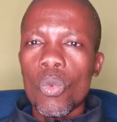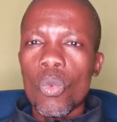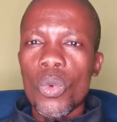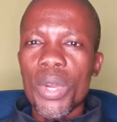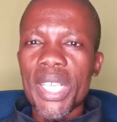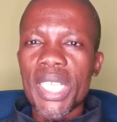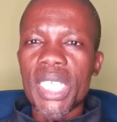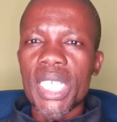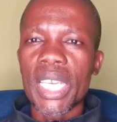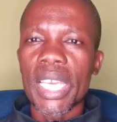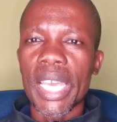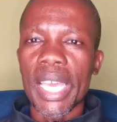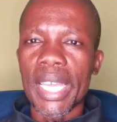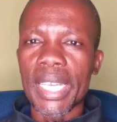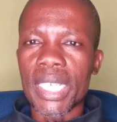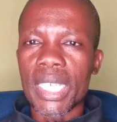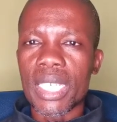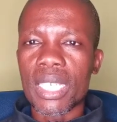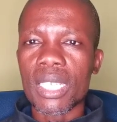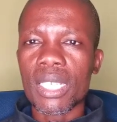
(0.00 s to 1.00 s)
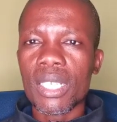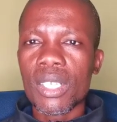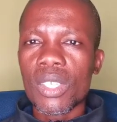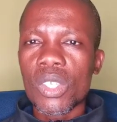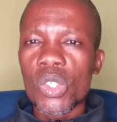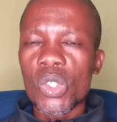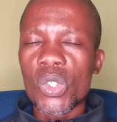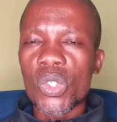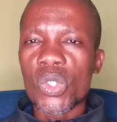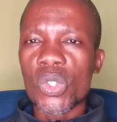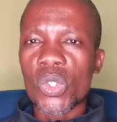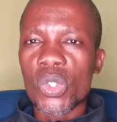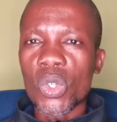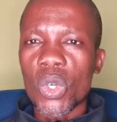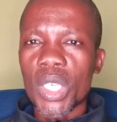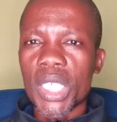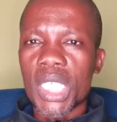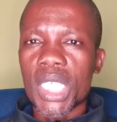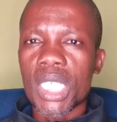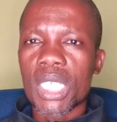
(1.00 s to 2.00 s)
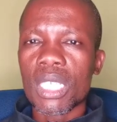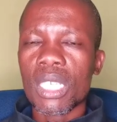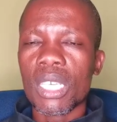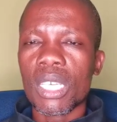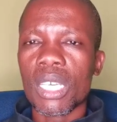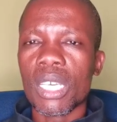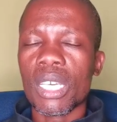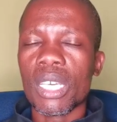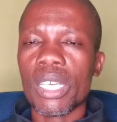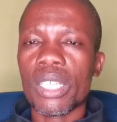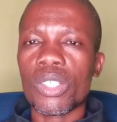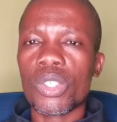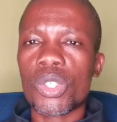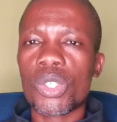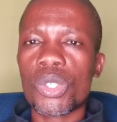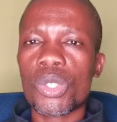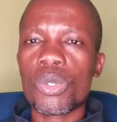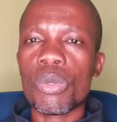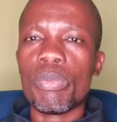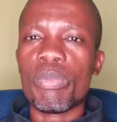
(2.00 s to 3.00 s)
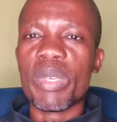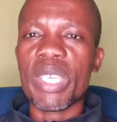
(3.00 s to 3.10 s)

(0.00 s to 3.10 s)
which had sought to